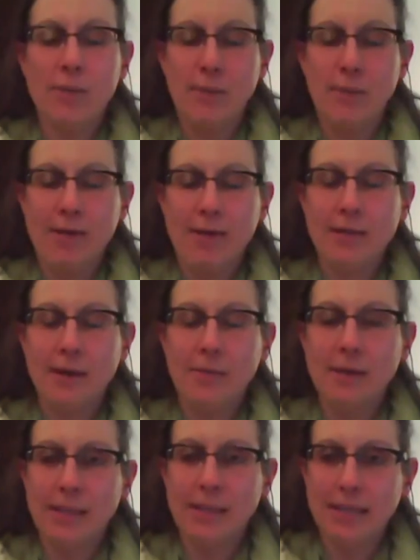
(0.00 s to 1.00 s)
about
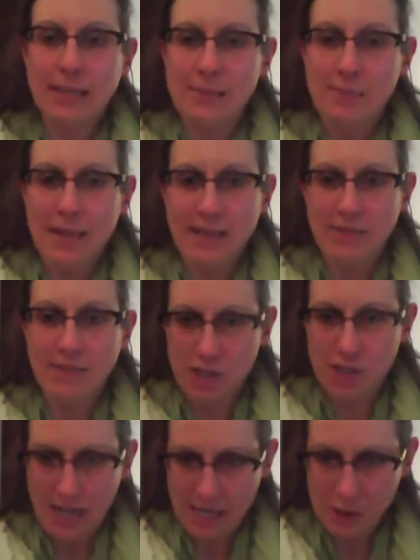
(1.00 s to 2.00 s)
clinically meaningful
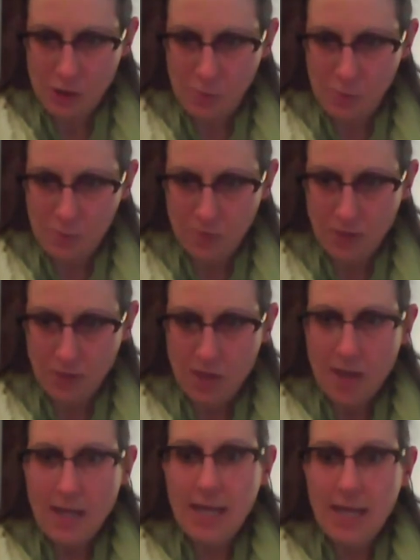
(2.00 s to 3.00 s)
change
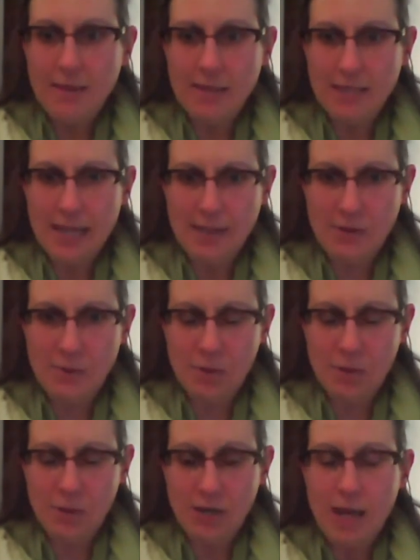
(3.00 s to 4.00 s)
in this case
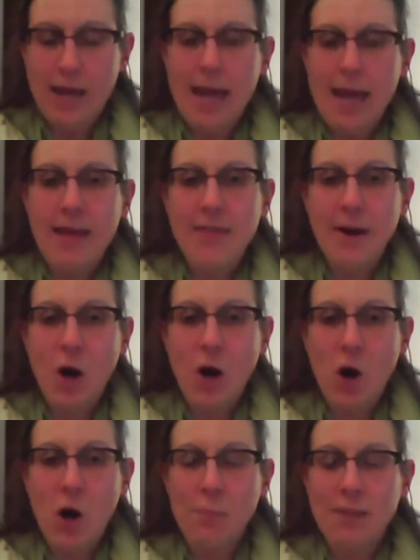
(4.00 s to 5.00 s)
report, and there
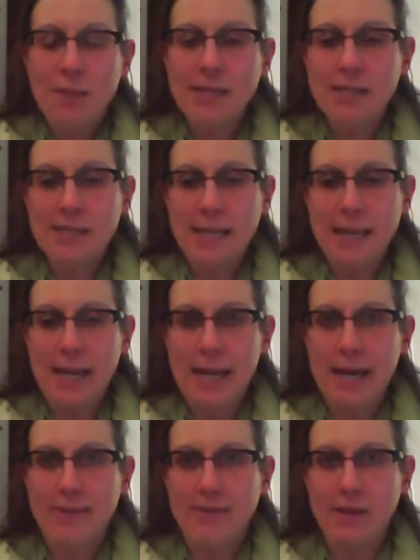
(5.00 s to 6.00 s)
are pieces that
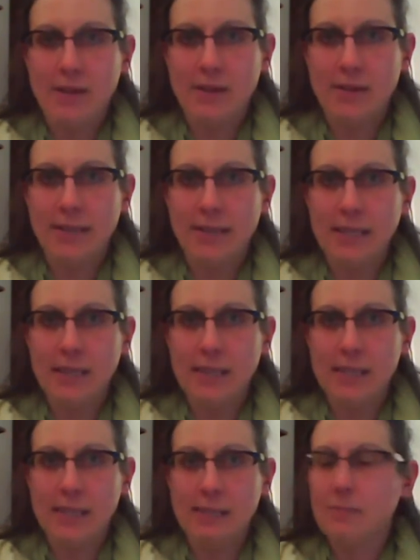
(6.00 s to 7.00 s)
have
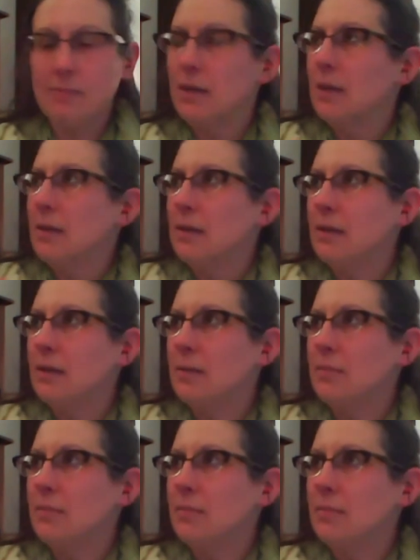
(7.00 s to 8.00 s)
clinically,
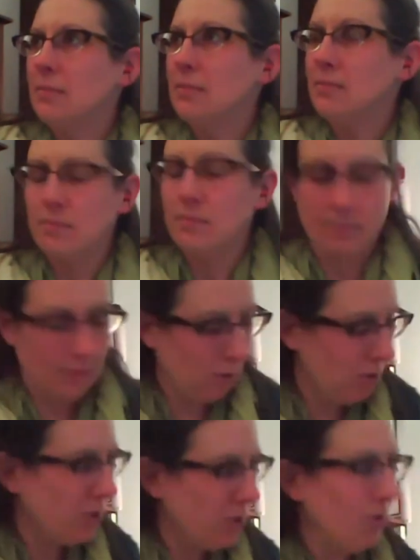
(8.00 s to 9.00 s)
oh
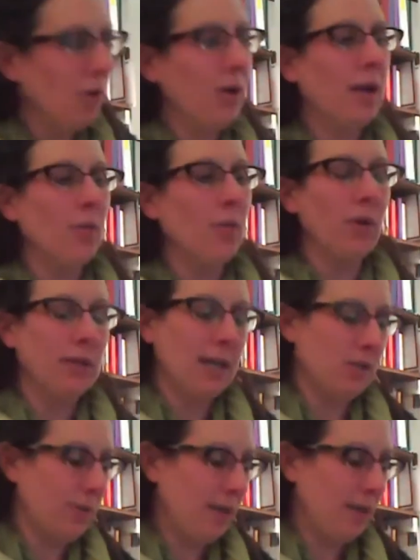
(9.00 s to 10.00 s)
shoot, hold on, I wrote it
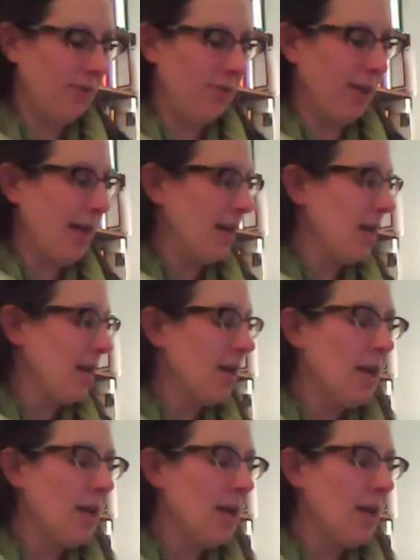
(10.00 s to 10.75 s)
down so I didn't forget.